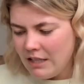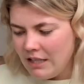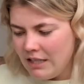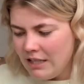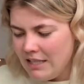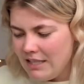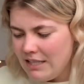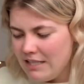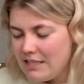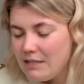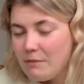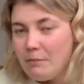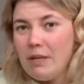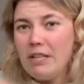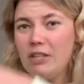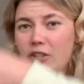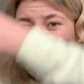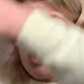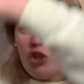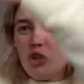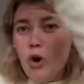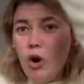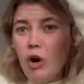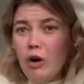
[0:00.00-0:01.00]
it's a bit
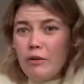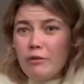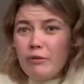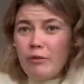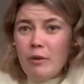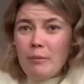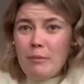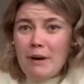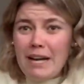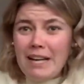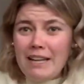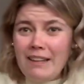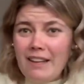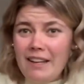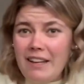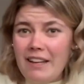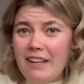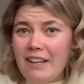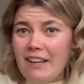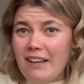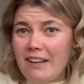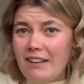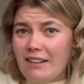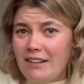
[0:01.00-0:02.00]
short for my
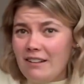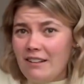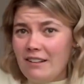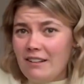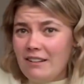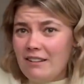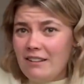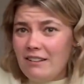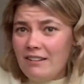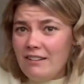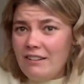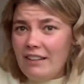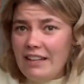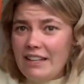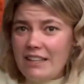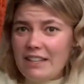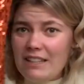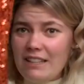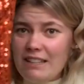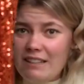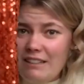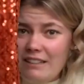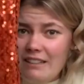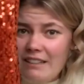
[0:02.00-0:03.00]
liking. Like,
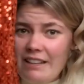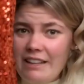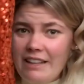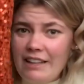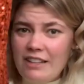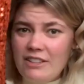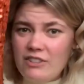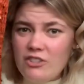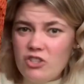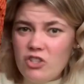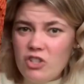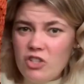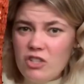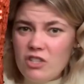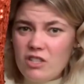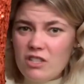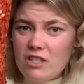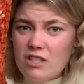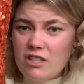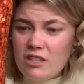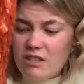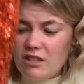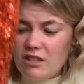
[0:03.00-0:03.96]
it just